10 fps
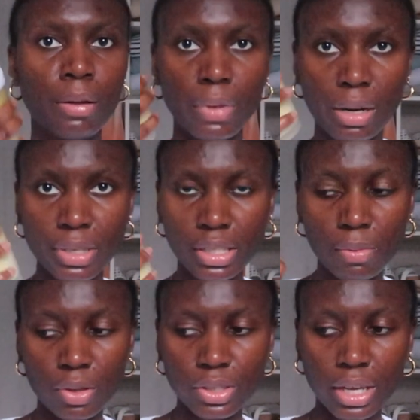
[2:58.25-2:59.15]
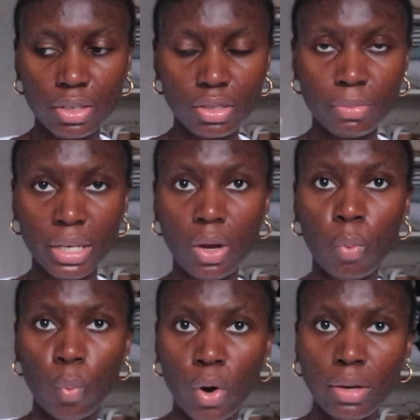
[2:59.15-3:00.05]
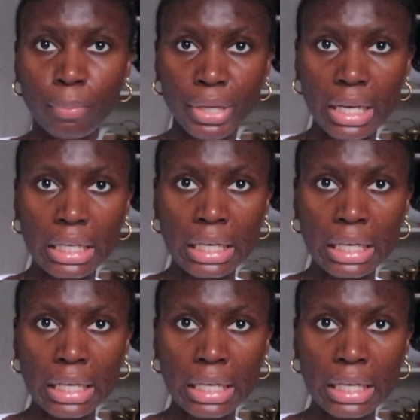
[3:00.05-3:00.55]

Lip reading: but I mixed them all together to make one big